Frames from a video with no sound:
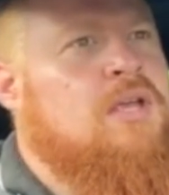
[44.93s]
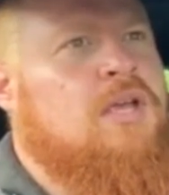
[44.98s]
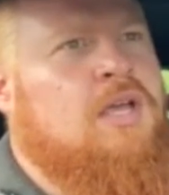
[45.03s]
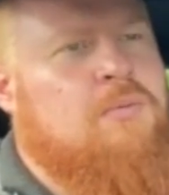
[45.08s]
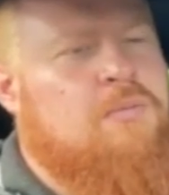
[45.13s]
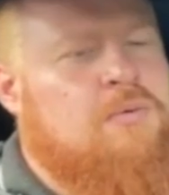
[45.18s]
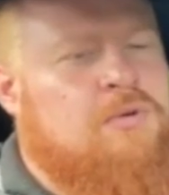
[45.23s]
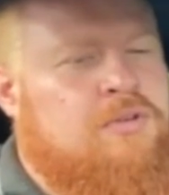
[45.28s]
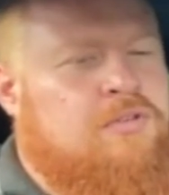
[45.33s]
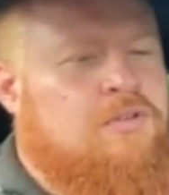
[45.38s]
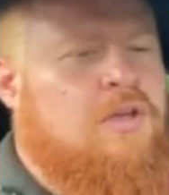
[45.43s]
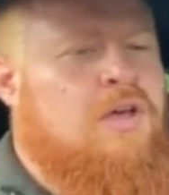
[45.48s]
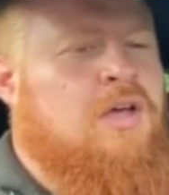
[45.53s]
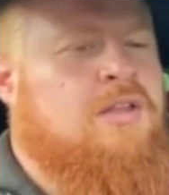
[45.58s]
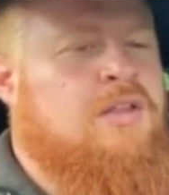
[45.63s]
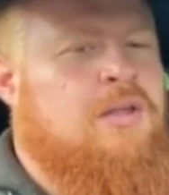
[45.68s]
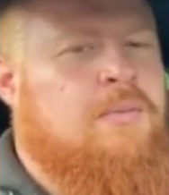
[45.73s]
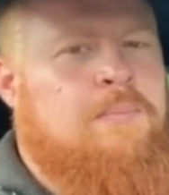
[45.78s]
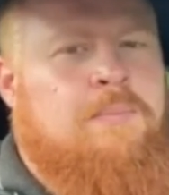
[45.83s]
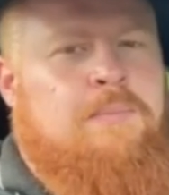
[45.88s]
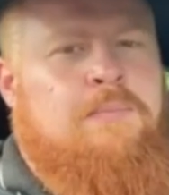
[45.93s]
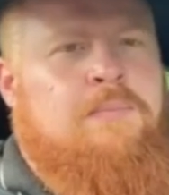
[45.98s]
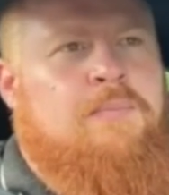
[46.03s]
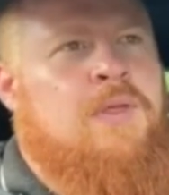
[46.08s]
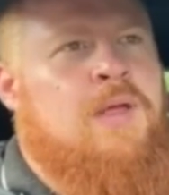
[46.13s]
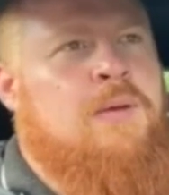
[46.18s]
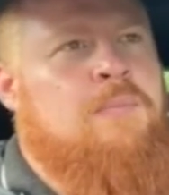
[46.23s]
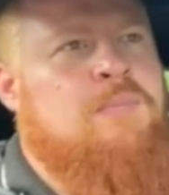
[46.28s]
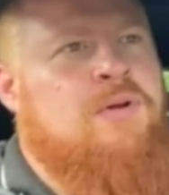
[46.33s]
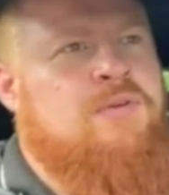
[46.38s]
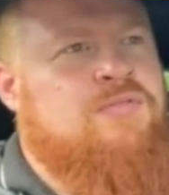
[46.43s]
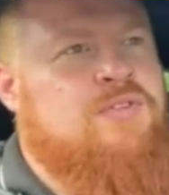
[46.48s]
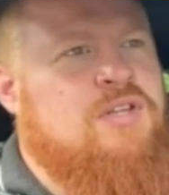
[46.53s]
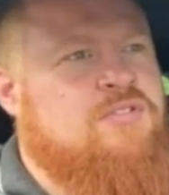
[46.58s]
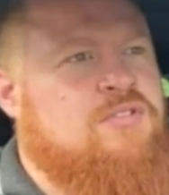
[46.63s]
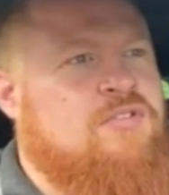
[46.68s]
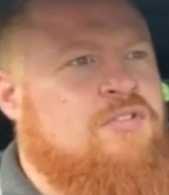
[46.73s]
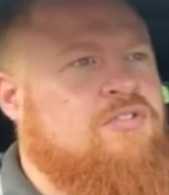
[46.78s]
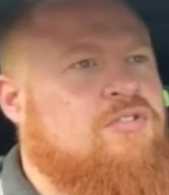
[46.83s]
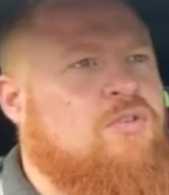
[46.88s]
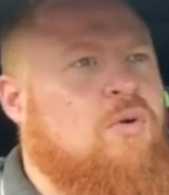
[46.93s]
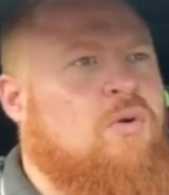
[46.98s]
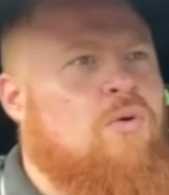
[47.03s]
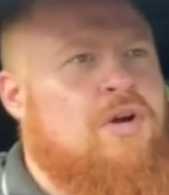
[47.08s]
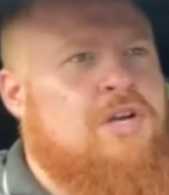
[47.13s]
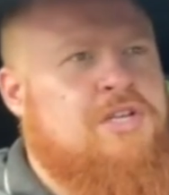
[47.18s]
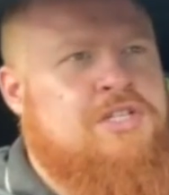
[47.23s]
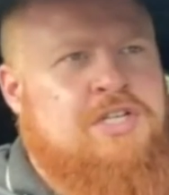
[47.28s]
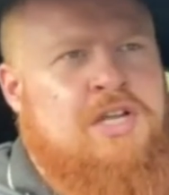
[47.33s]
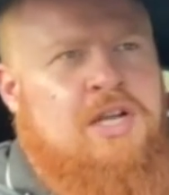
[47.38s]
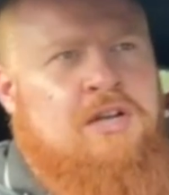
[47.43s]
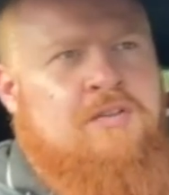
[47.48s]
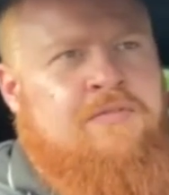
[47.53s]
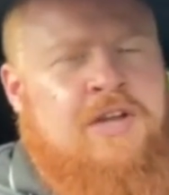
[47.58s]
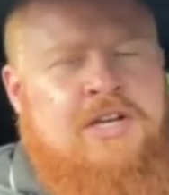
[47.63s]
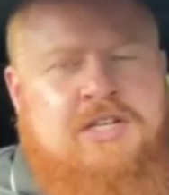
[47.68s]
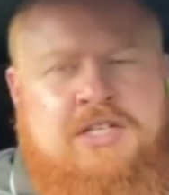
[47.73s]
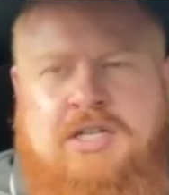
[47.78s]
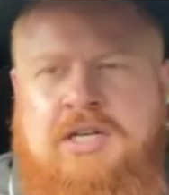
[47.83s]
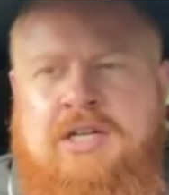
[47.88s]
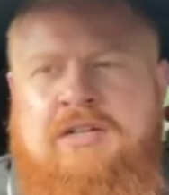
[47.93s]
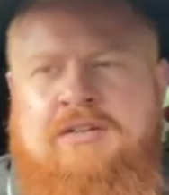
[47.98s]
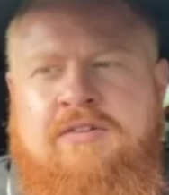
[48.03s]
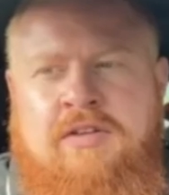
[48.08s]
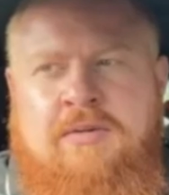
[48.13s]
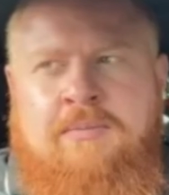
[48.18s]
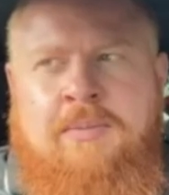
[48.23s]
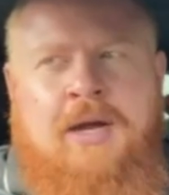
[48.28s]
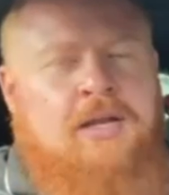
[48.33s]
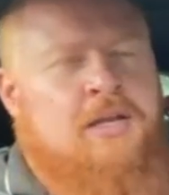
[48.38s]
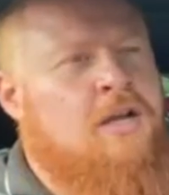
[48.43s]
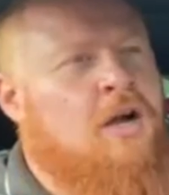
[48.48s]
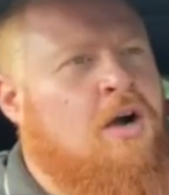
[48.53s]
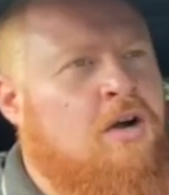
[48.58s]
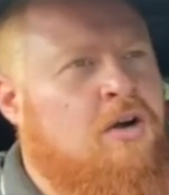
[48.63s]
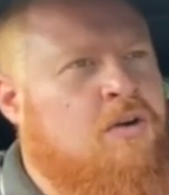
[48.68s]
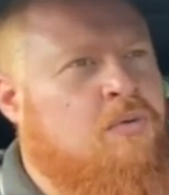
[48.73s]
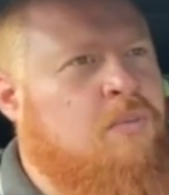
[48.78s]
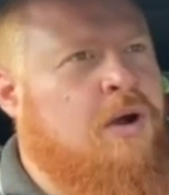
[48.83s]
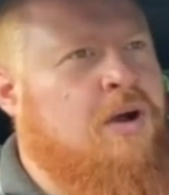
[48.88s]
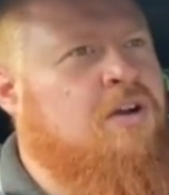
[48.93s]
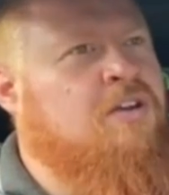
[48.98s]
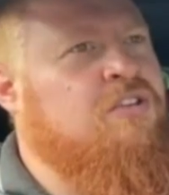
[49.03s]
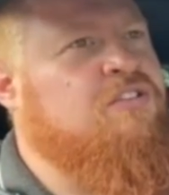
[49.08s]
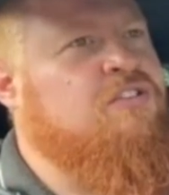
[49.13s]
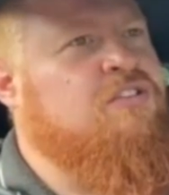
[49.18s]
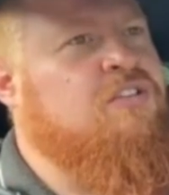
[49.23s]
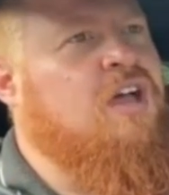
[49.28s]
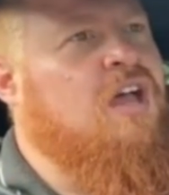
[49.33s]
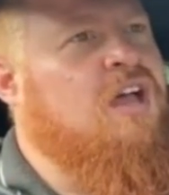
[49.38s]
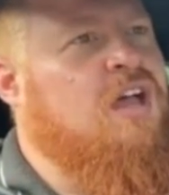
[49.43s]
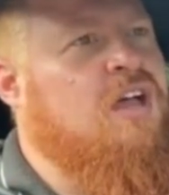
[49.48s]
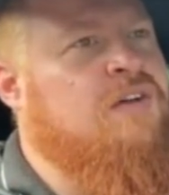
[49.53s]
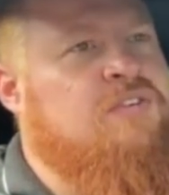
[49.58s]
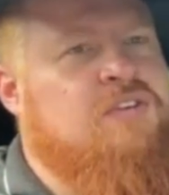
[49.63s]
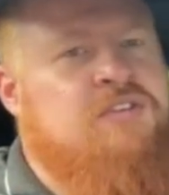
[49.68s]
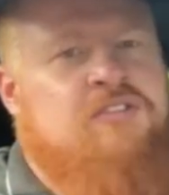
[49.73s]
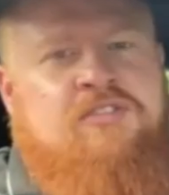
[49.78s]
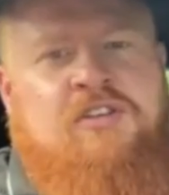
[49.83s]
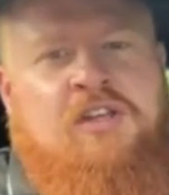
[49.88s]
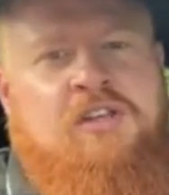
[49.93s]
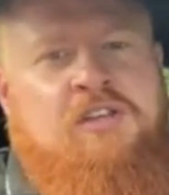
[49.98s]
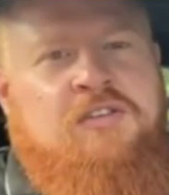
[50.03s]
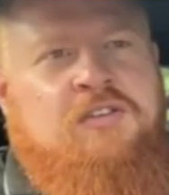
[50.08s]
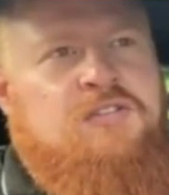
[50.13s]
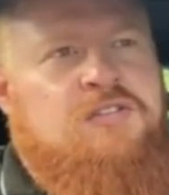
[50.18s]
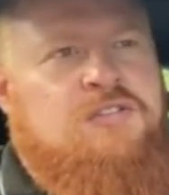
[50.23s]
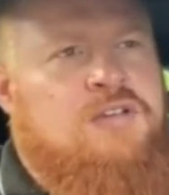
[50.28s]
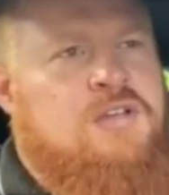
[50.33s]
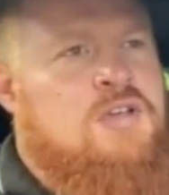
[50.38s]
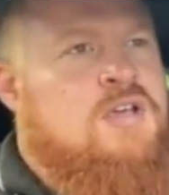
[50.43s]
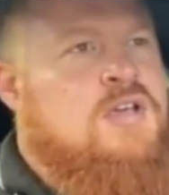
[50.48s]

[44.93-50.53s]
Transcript: it was then moved into storage and then eventually into the backyard, where it's sat ever since.